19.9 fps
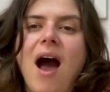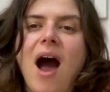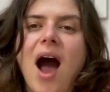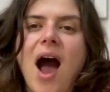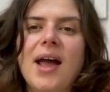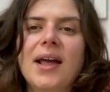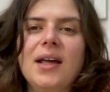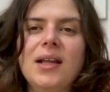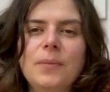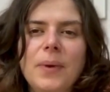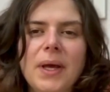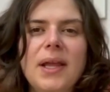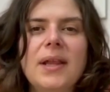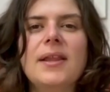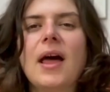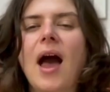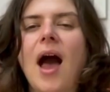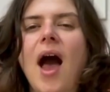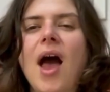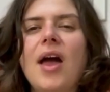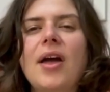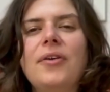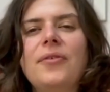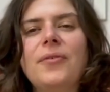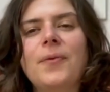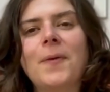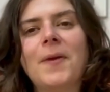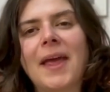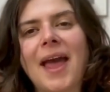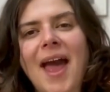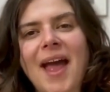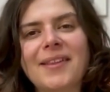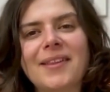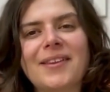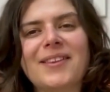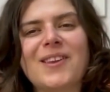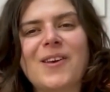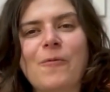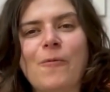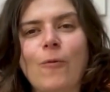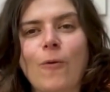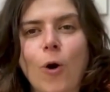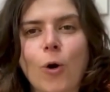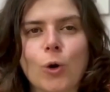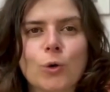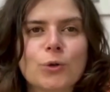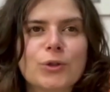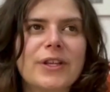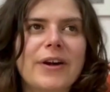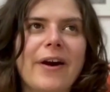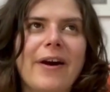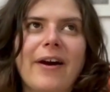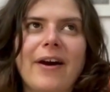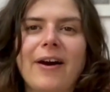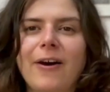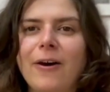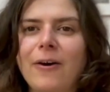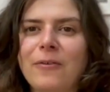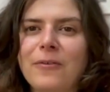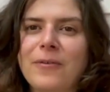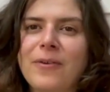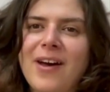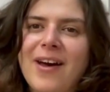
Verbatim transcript: I admit I've had the fault of